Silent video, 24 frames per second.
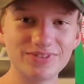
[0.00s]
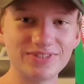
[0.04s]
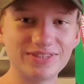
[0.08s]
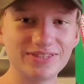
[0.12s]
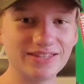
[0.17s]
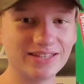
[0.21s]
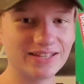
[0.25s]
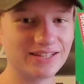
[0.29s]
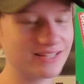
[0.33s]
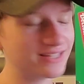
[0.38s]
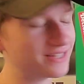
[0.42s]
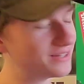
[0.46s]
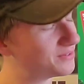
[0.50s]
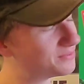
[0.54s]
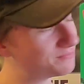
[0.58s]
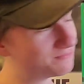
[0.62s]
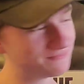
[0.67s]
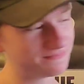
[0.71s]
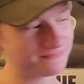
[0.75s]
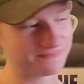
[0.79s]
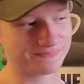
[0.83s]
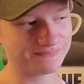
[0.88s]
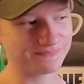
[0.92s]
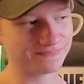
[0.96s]
the
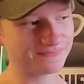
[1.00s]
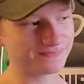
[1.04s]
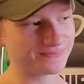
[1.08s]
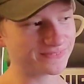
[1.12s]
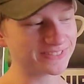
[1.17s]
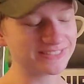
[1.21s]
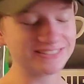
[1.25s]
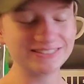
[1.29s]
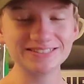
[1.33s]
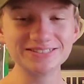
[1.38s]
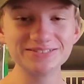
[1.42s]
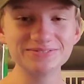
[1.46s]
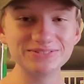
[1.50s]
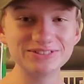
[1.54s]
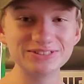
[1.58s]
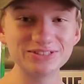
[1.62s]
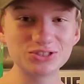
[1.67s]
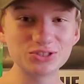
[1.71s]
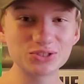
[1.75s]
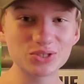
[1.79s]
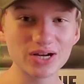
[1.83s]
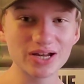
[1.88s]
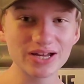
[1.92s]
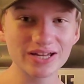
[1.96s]
I love
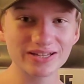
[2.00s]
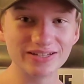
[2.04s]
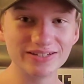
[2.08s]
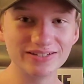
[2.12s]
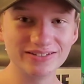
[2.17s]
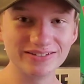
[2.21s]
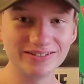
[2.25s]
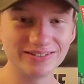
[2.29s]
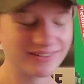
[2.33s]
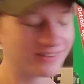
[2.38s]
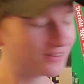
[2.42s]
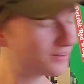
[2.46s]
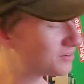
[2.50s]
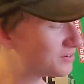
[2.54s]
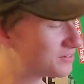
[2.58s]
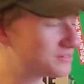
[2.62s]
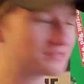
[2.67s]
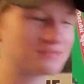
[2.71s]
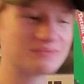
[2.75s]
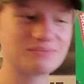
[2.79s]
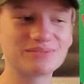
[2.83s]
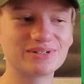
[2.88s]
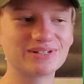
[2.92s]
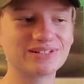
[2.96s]
this trade.
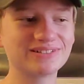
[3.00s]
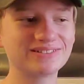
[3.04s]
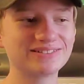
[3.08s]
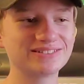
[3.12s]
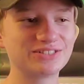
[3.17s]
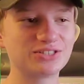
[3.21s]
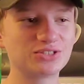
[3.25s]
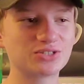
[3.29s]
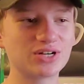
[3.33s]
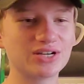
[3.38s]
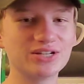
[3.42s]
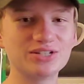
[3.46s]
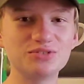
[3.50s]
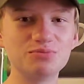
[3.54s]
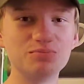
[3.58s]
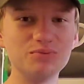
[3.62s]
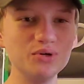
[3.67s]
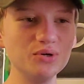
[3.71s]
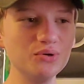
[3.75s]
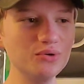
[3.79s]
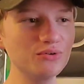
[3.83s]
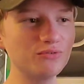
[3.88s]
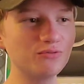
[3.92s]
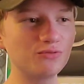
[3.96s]
Oh my, this trade is
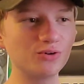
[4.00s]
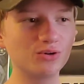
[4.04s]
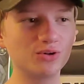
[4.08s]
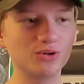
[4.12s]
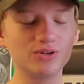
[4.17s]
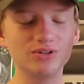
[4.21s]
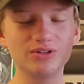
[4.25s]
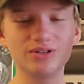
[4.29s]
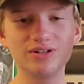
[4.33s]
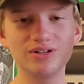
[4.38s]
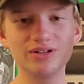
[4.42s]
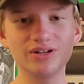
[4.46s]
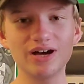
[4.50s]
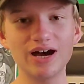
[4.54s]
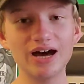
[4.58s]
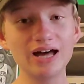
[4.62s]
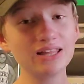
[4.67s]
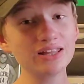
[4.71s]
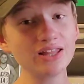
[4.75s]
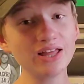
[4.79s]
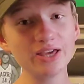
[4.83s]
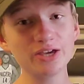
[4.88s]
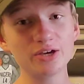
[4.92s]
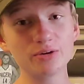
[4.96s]
beautiful. I
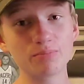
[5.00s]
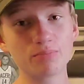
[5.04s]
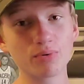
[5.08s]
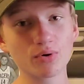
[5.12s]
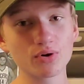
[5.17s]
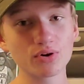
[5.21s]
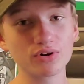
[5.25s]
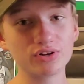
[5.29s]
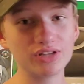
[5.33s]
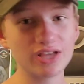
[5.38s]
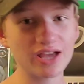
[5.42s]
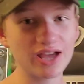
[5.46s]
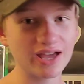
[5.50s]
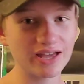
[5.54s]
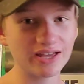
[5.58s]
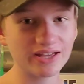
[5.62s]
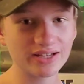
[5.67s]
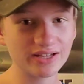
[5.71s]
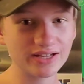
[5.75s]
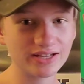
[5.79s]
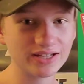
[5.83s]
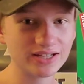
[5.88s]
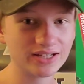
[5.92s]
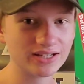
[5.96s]
like Bernier.
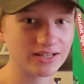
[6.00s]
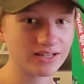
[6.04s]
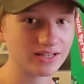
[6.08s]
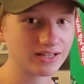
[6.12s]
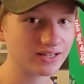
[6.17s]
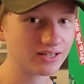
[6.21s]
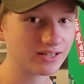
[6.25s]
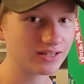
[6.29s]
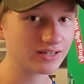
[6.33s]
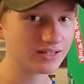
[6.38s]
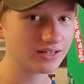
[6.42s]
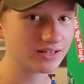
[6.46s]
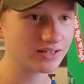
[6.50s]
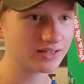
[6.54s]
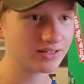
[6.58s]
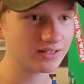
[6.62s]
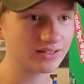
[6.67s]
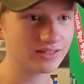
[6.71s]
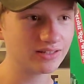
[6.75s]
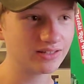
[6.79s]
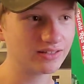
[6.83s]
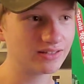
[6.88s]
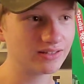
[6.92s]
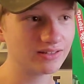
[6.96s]

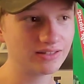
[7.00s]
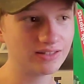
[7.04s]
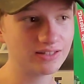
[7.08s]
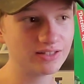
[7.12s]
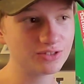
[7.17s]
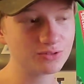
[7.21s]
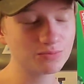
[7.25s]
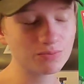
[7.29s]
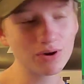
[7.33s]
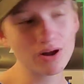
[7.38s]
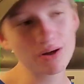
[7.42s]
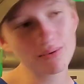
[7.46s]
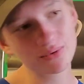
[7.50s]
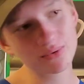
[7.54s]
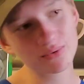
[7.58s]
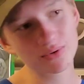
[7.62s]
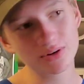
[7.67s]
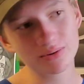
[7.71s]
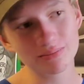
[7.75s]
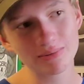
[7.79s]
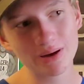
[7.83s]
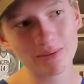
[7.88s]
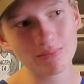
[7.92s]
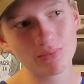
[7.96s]
He's probably
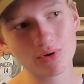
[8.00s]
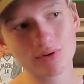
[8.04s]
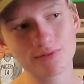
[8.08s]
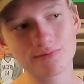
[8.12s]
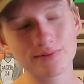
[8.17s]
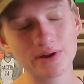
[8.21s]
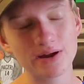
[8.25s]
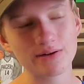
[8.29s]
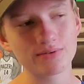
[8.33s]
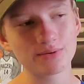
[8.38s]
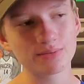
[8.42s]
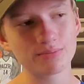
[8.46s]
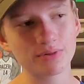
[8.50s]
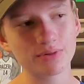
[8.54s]
one of my more favorite